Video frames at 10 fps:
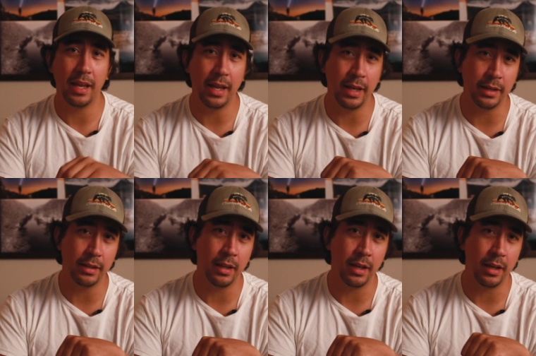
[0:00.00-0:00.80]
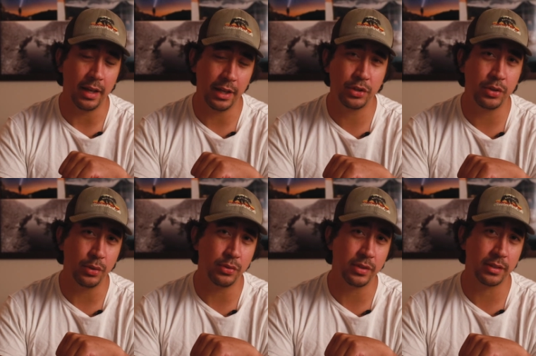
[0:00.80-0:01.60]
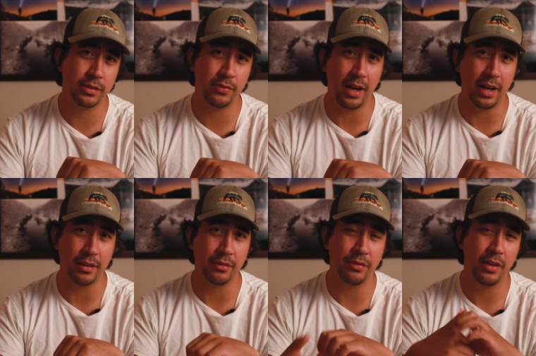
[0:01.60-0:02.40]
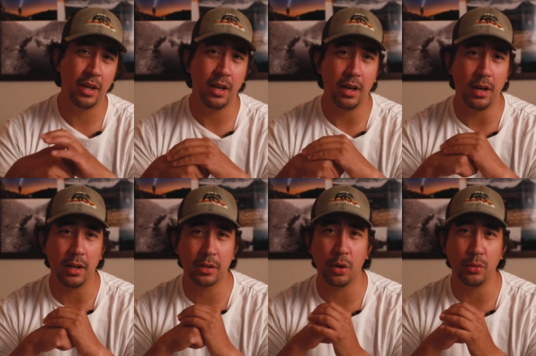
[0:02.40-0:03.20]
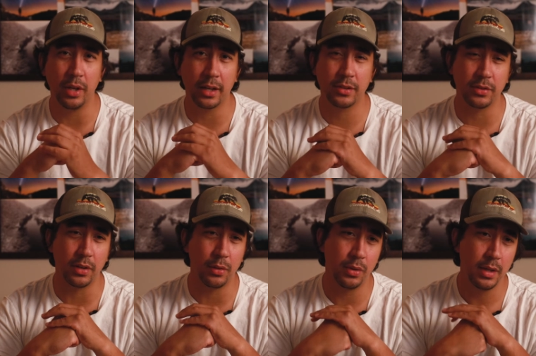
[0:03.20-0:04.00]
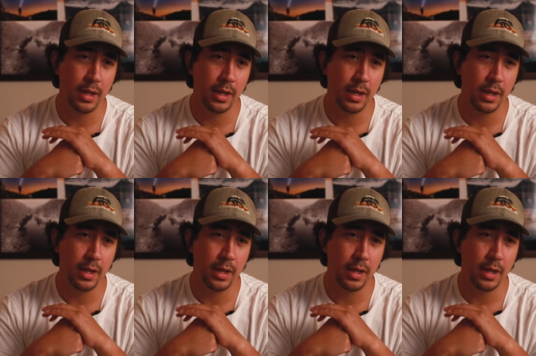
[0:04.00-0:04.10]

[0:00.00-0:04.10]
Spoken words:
H.265 codec. So,